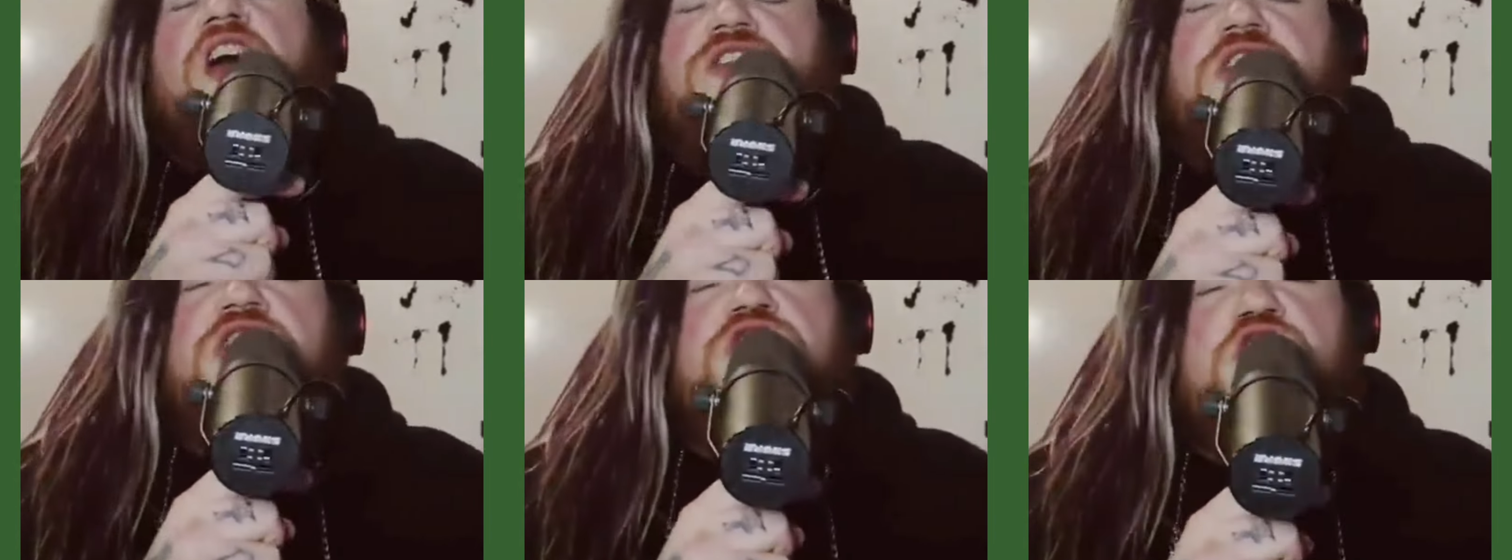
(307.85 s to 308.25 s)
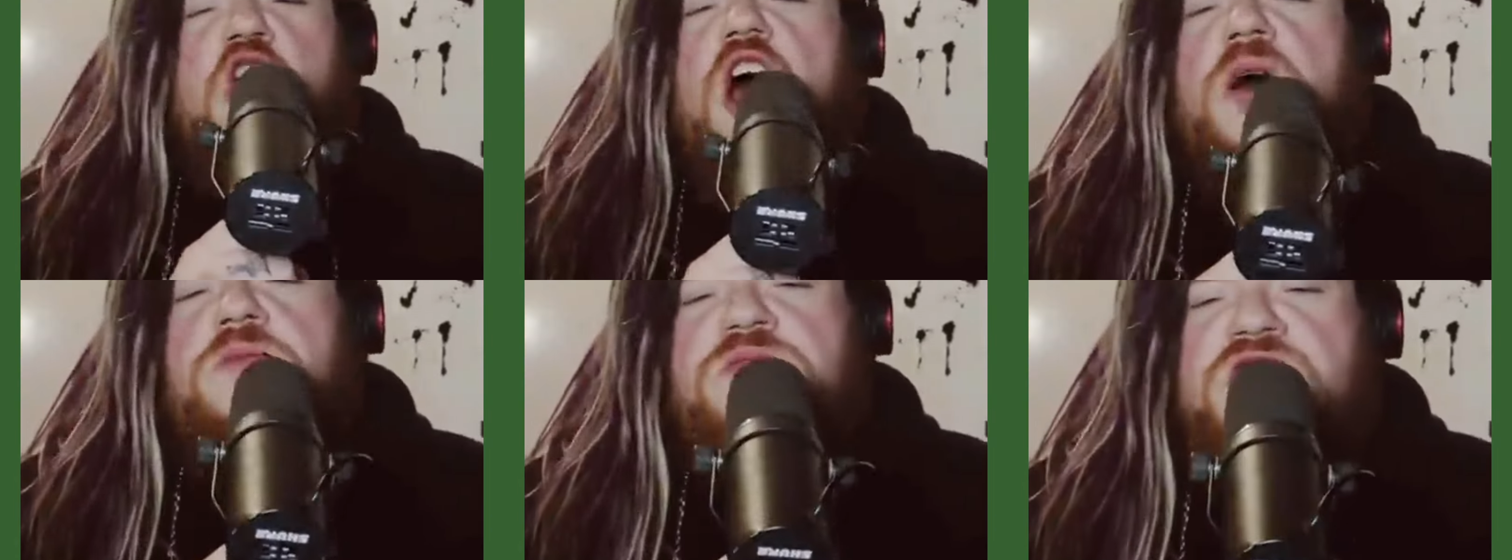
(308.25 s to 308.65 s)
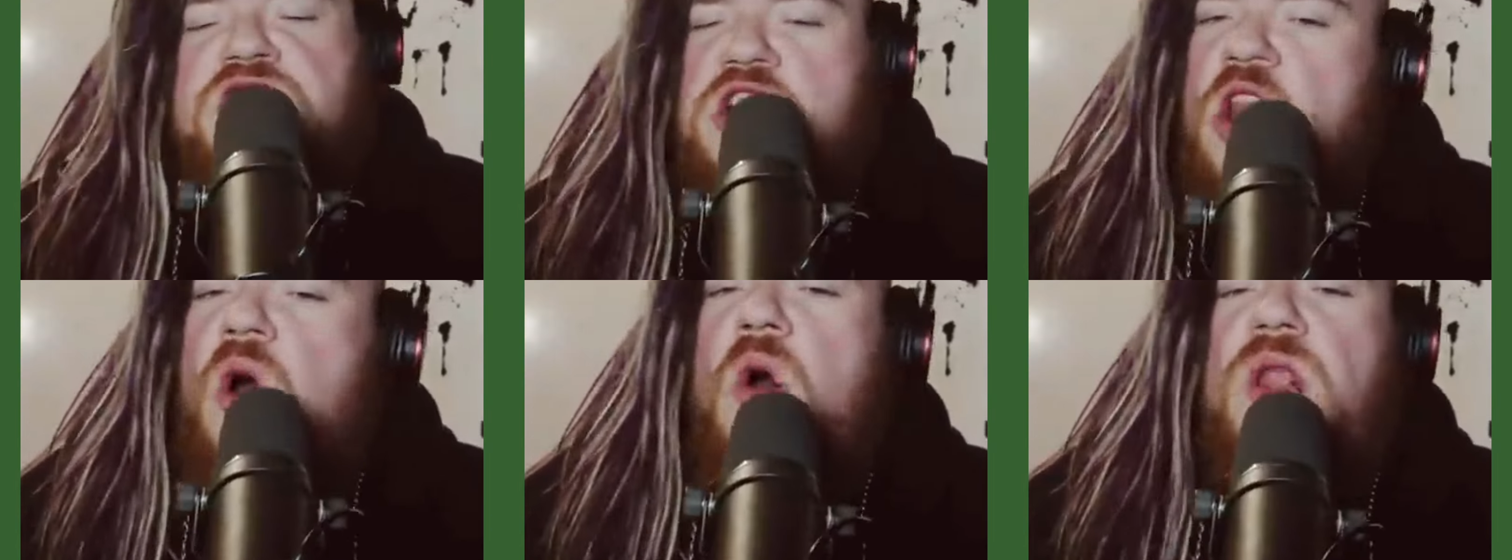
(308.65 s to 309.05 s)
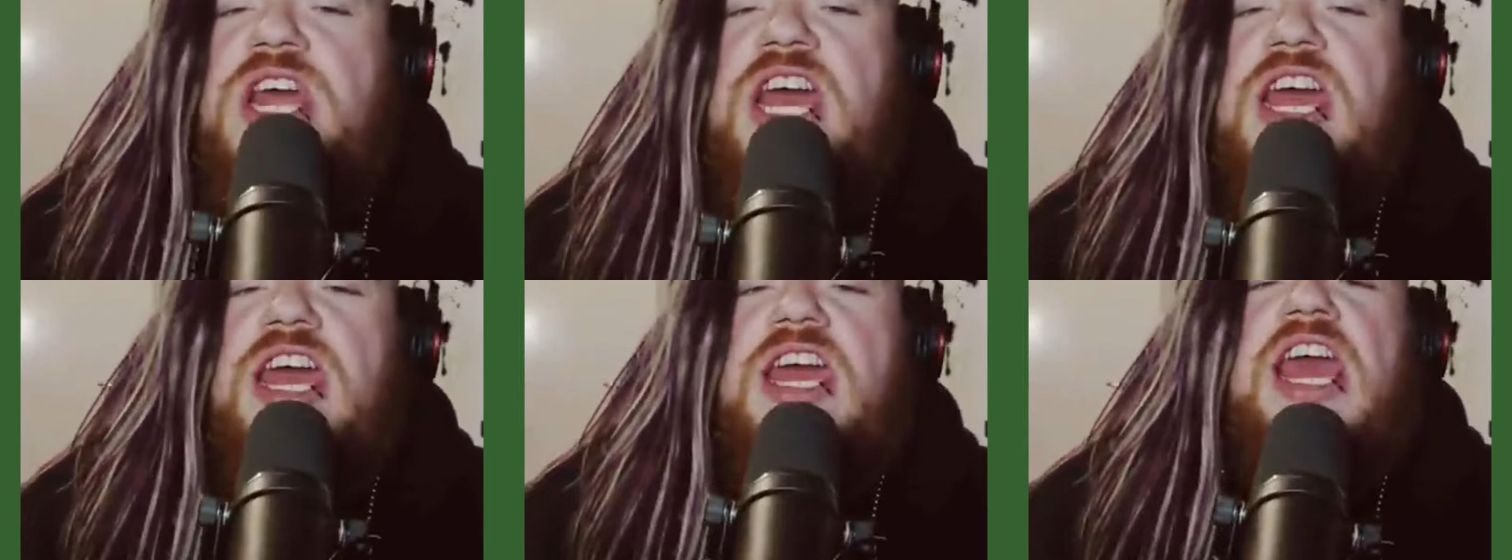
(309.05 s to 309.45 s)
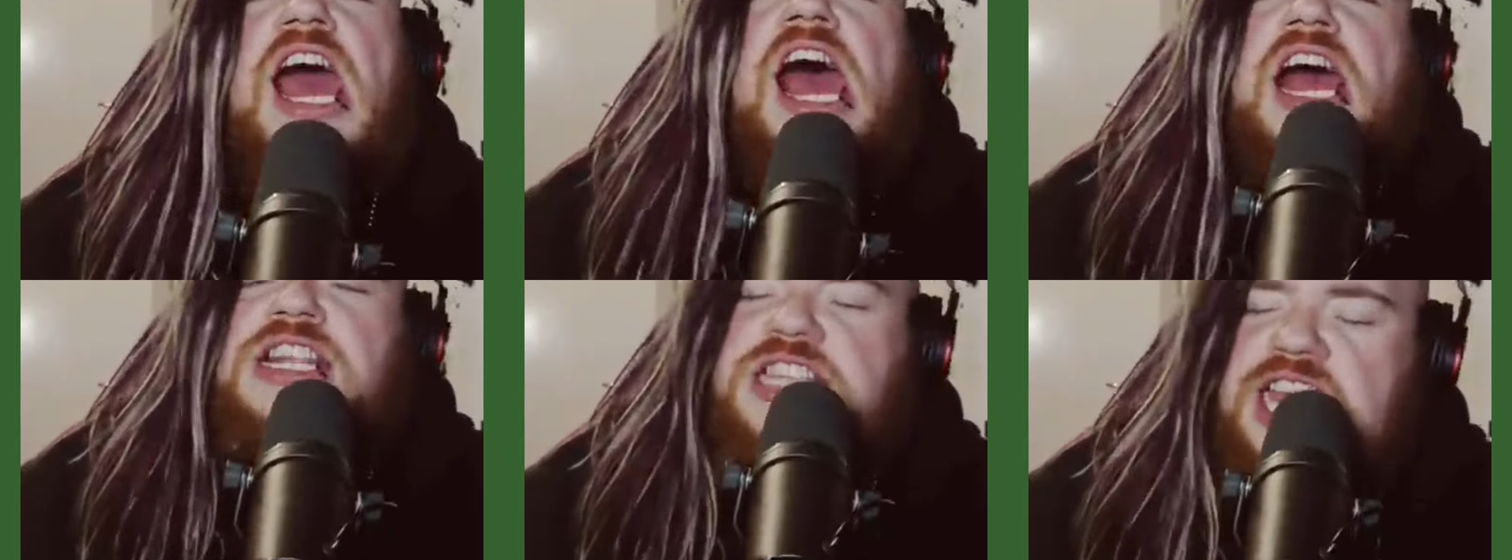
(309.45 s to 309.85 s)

the drums slowly?